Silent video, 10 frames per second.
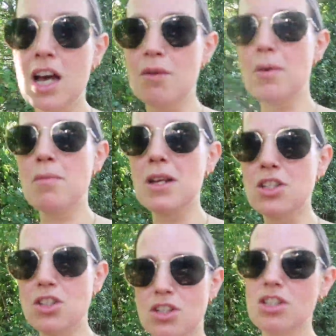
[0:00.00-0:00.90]
I
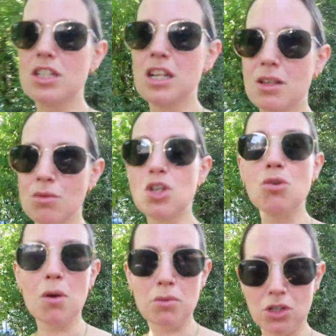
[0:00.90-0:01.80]
mentioned there were
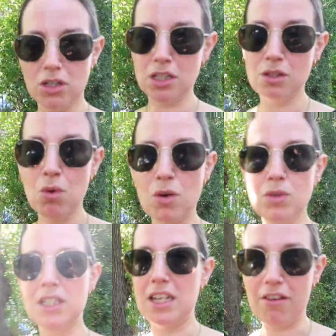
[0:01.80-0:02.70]
two options. One
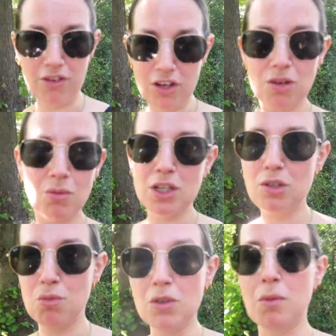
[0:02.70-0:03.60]
was a definite,
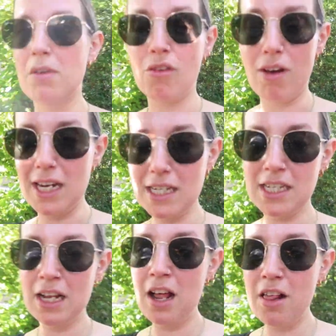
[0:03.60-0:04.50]
which would have been
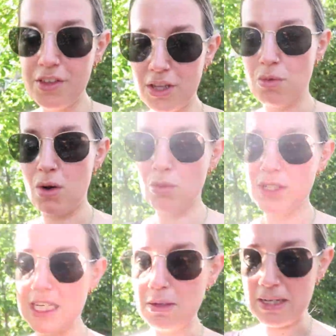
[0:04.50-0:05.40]
great. The other one
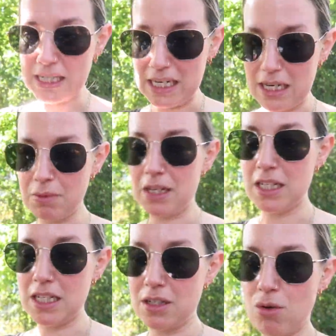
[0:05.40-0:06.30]
was TBC,
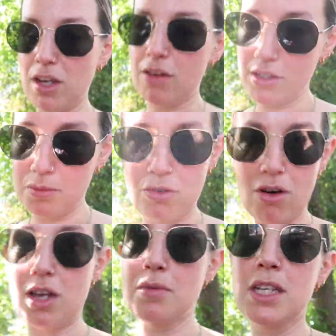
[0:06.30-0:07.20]
because it's quite
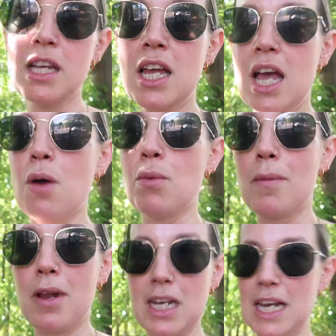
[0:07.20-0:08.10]
oversubscribed and we
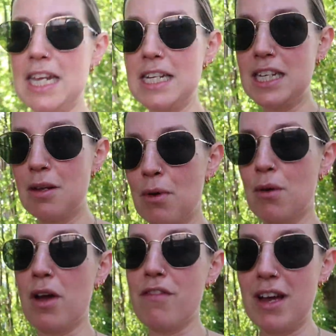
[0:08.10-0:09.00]
applied late.
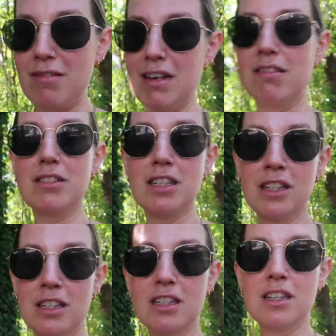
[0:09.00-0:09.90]
But I found out
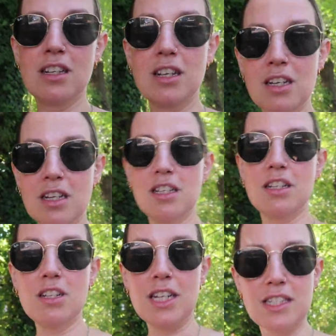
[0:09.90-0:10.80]

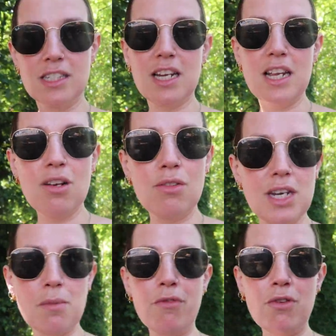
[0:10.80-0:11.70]
yesterday or
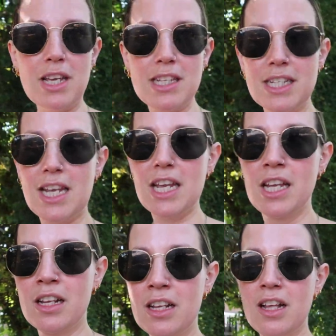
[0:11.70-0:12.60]
the day before yesterday
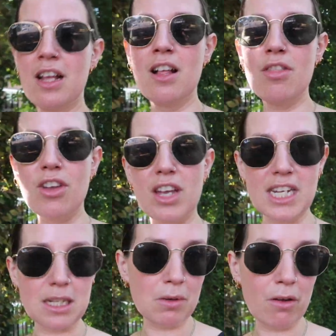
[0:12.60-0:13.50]
that
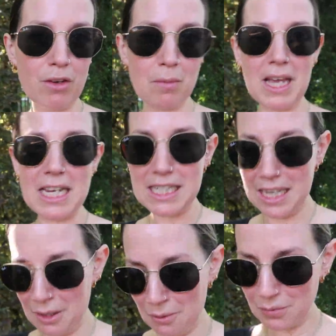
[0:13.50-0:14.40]
he's been offered a place,
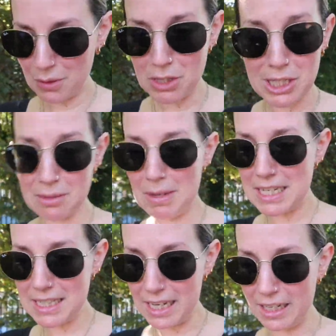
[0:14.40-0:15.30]
which is
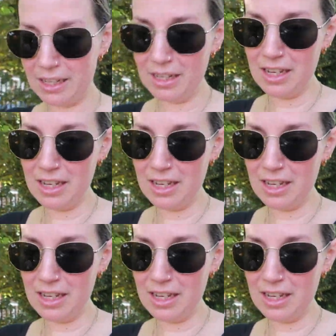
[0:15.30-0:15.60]
amazing.